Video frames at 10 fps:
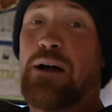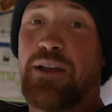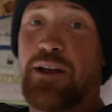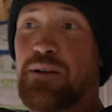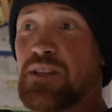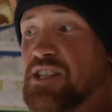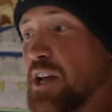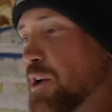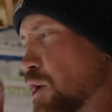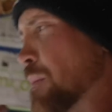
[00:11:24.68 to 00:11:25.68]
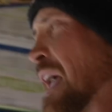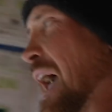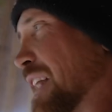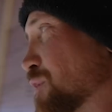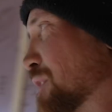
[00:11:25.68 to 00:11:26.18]
out here in the sunroom
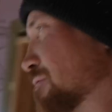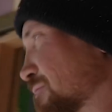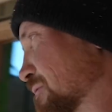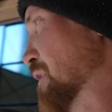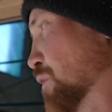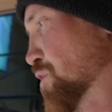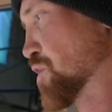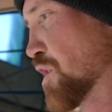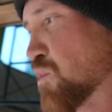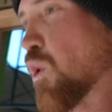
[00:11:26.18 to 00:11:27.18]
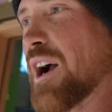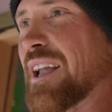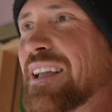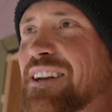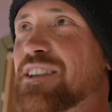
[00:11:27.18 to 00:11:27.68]
and you can feel just
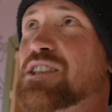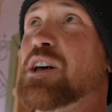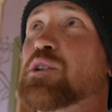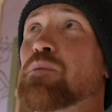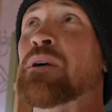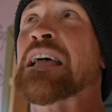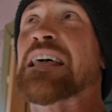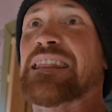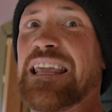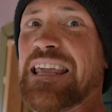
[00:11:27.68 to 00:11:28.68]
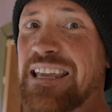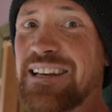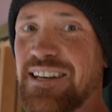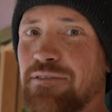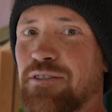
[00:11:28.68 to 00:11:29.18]
walking into the sunroom the
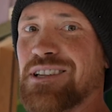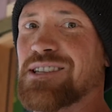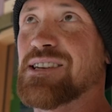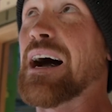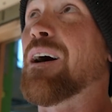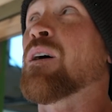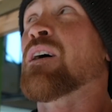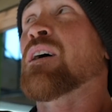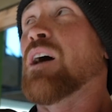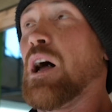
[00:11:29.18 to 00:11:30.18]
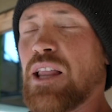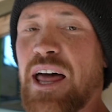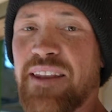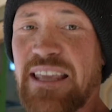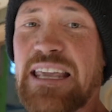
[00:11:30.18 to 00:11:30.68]
heat difference. Now, a
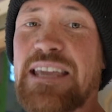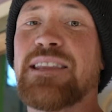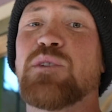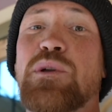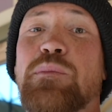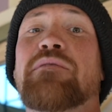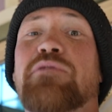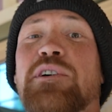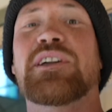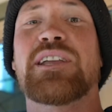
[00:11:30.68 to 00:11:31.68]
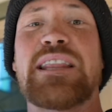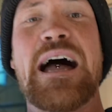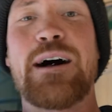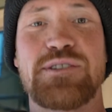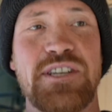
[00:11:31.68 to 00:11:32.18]
lot of the heat that we've been feeling in the
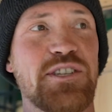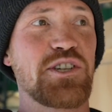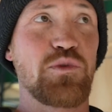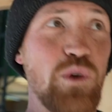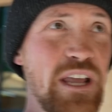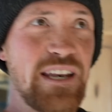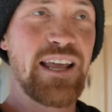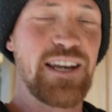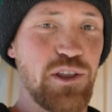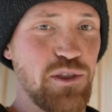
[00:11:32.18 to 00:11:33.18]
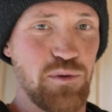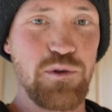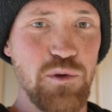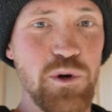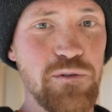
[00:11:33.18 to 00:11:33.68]
house is just radiating
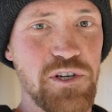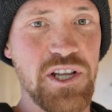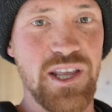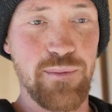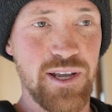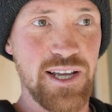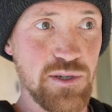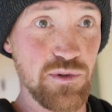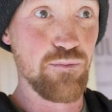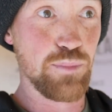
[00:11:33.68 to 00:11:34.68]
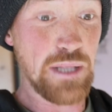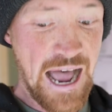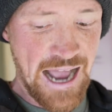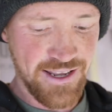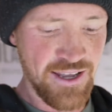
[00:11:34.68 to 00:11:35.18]
through the roof sheathing because it was
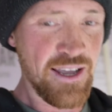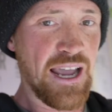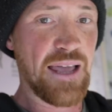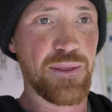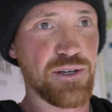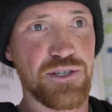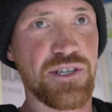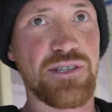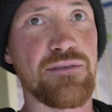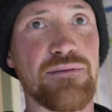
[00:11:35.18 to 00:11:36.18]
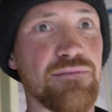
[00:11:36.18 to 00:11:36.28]
black and there's just